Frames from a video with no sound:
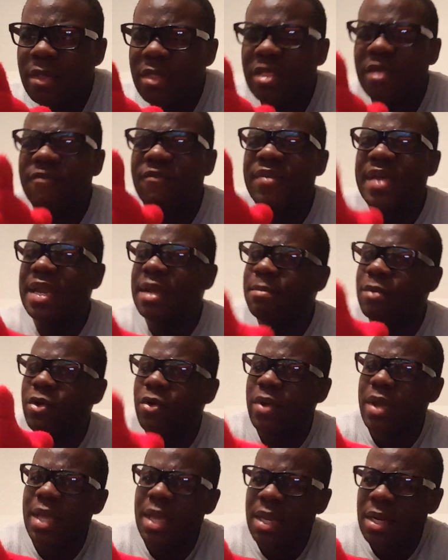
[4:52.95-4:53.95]
The Venom
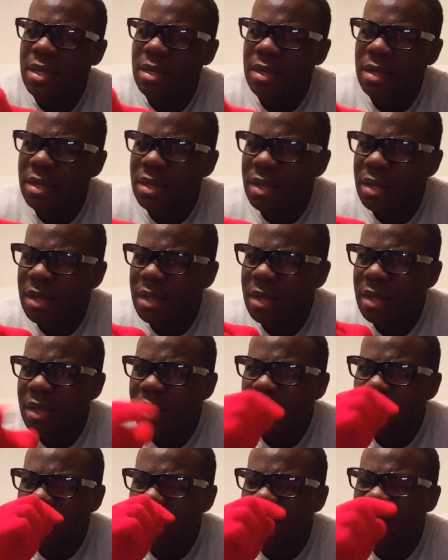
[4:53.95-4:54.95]
Green
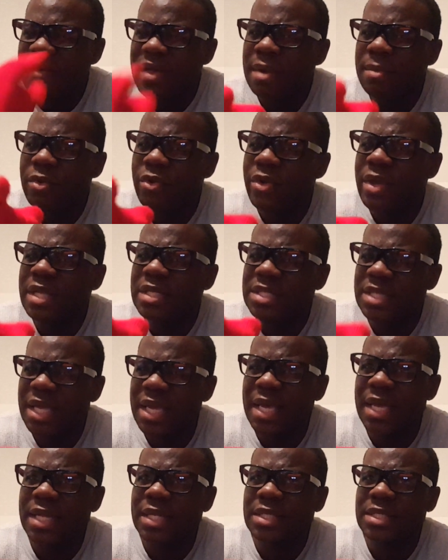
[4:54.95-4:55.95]

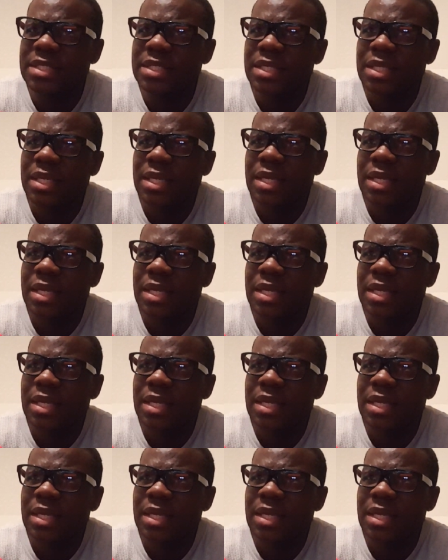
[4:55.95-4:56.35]
10s.